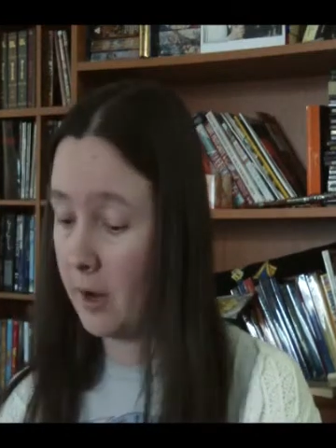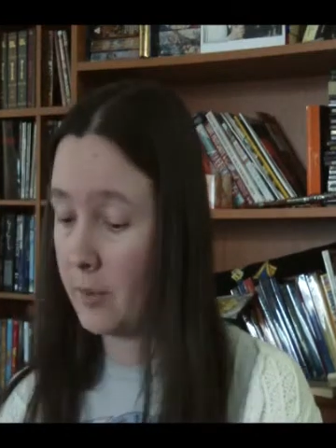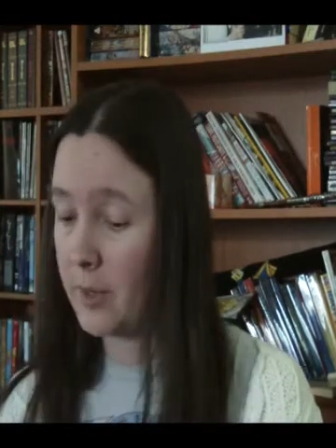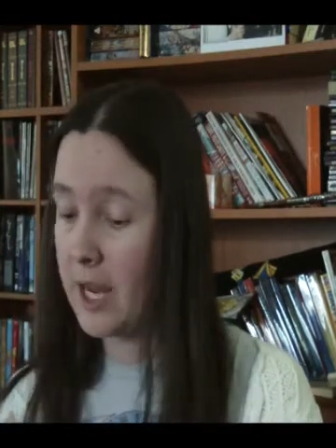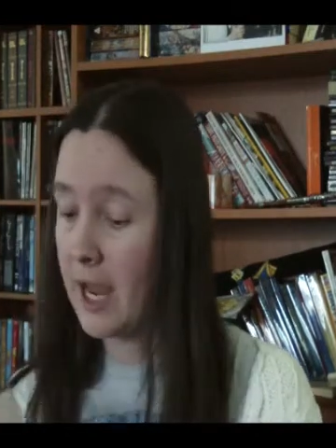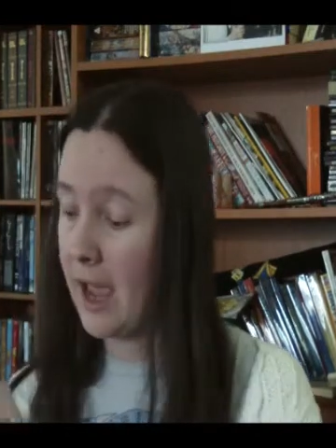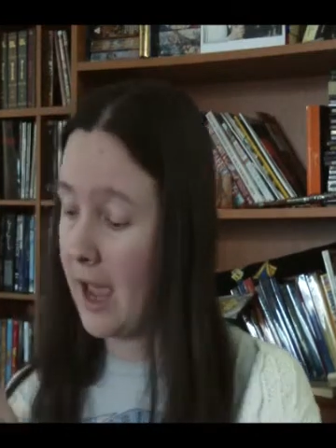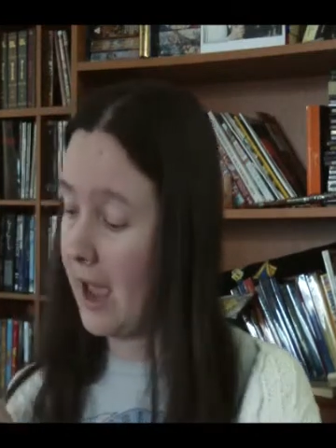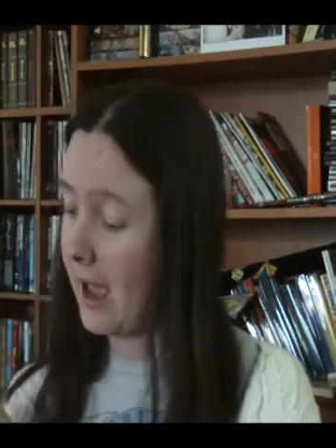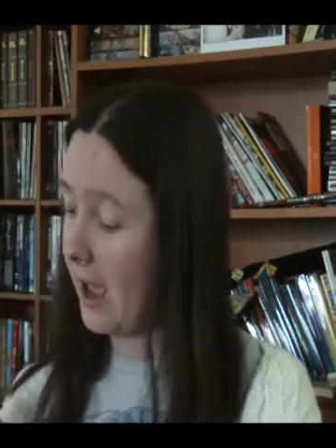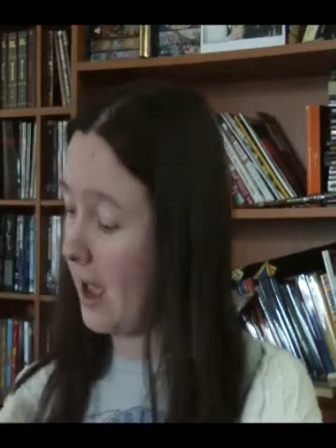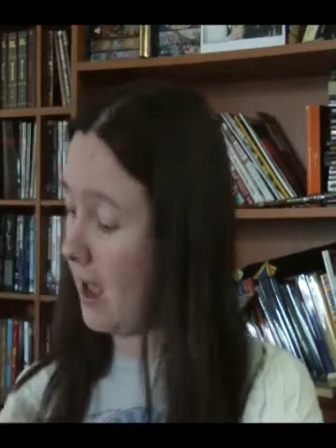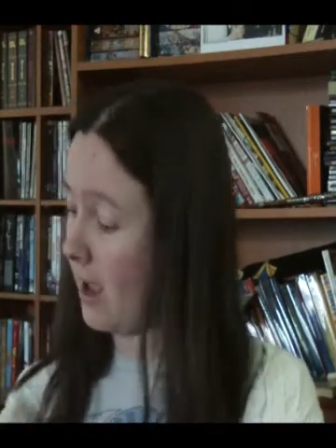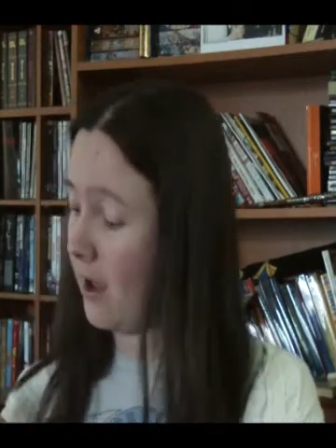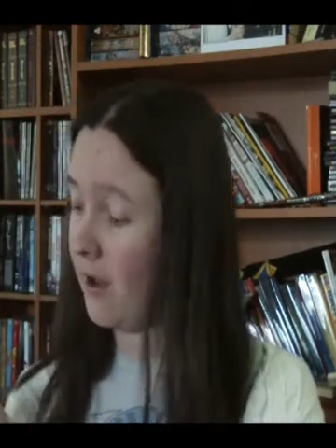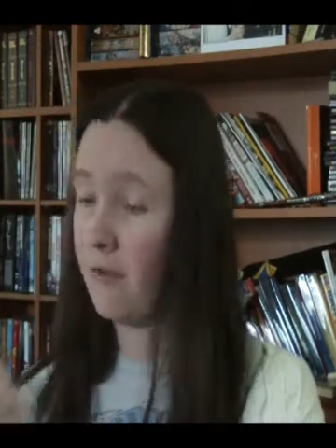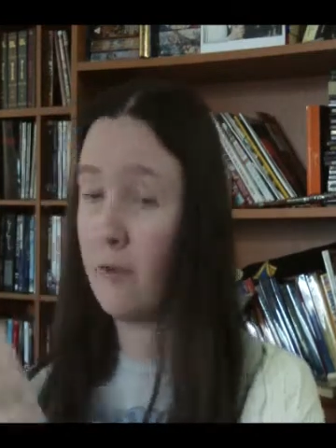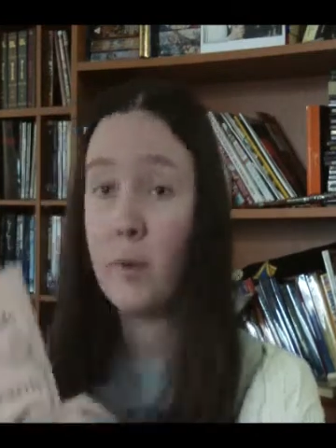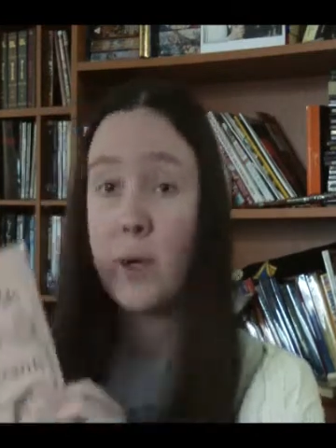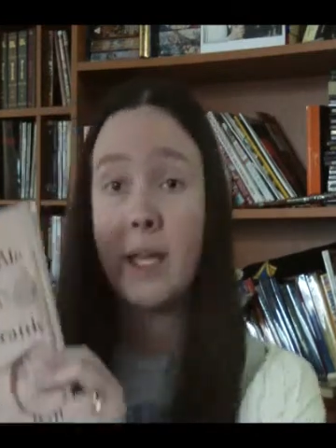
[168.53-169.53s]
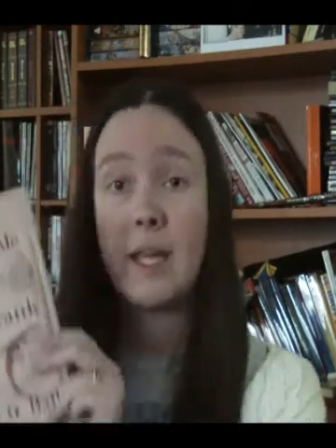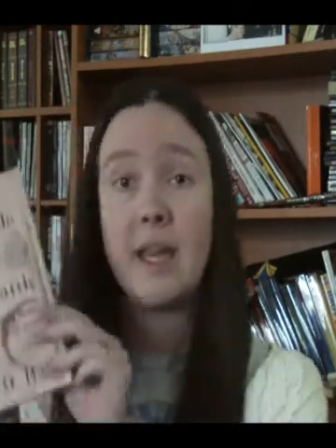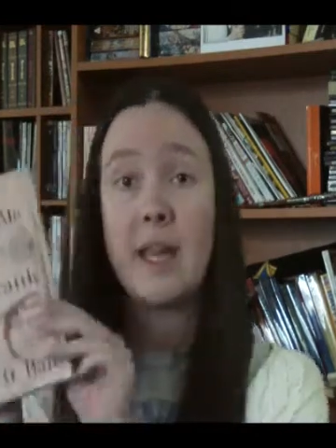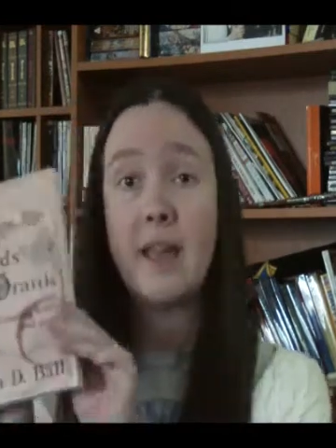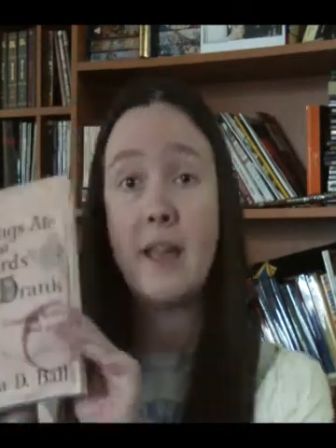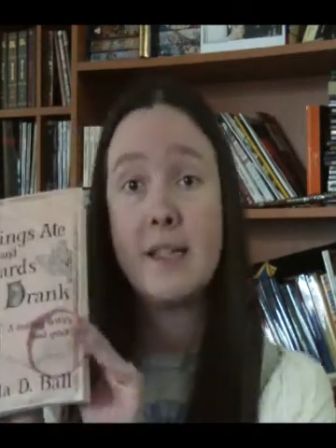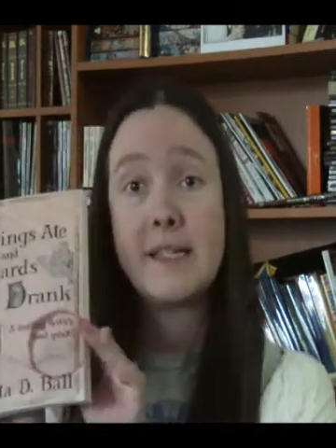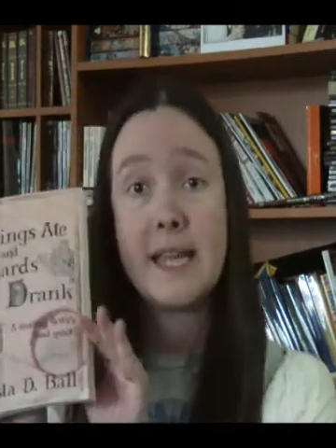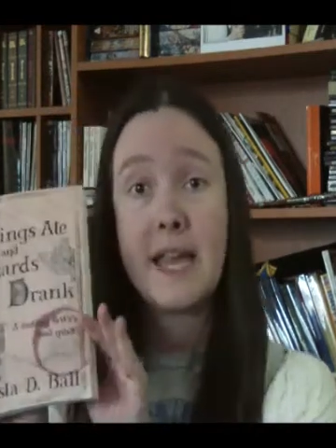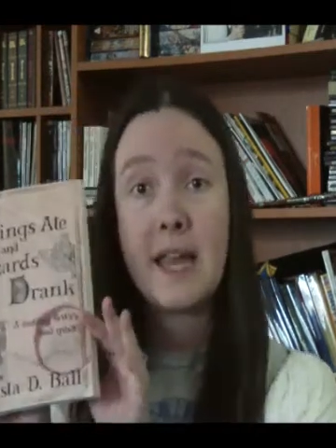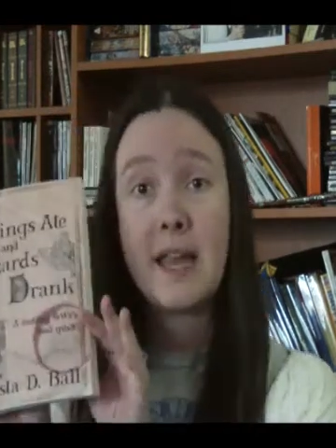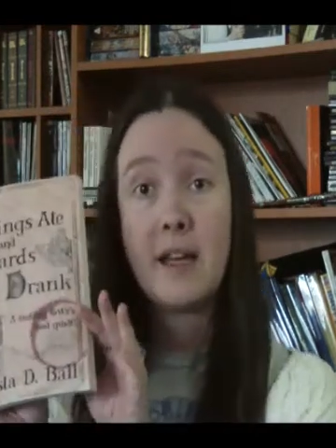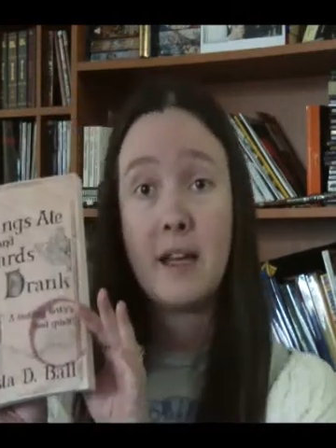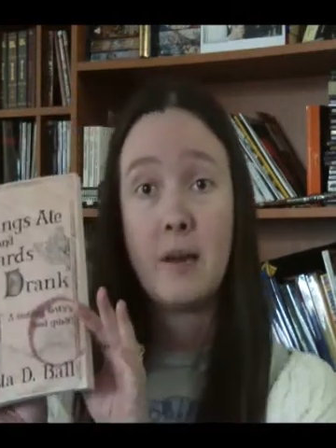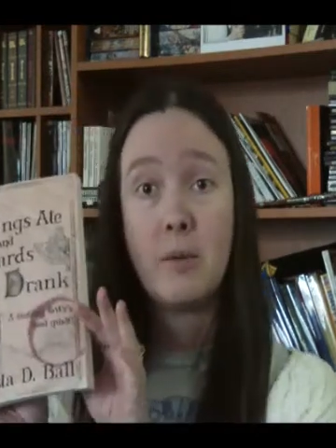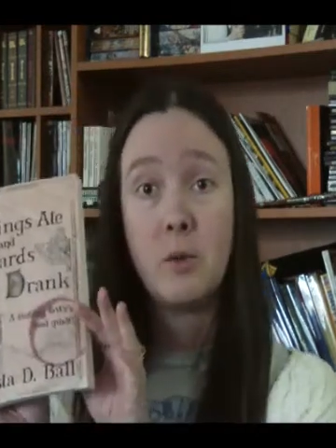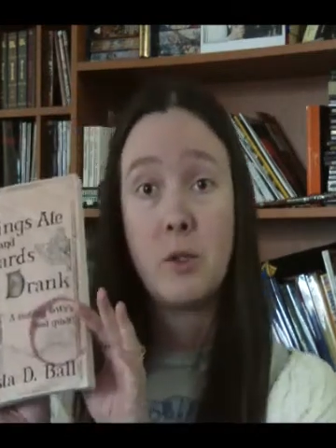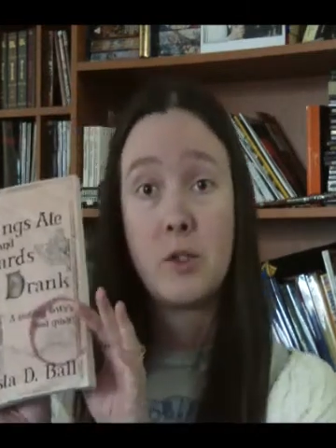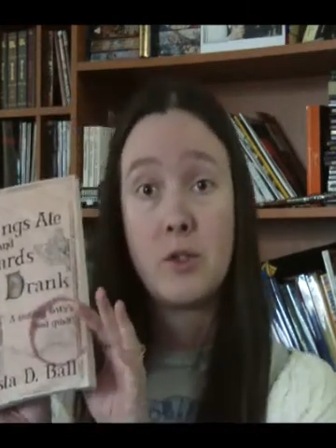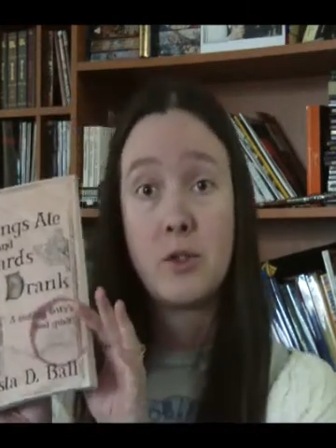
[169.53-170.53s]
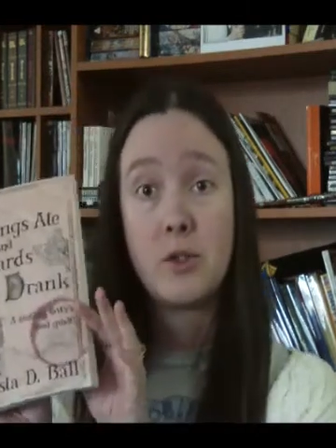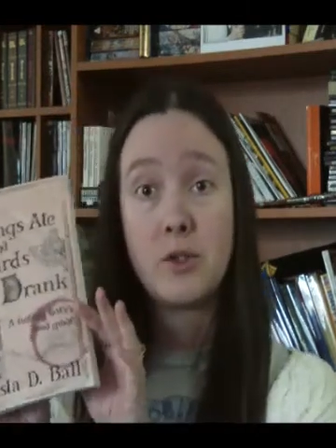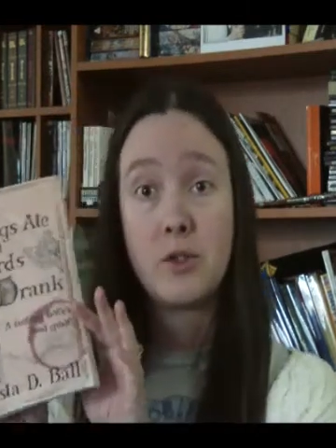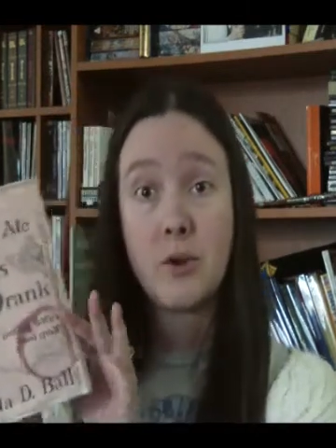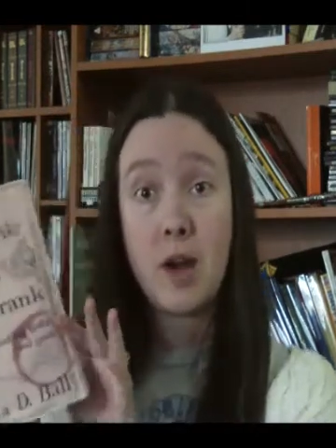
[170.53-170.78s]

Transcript: We have What Kings Ate and Wizards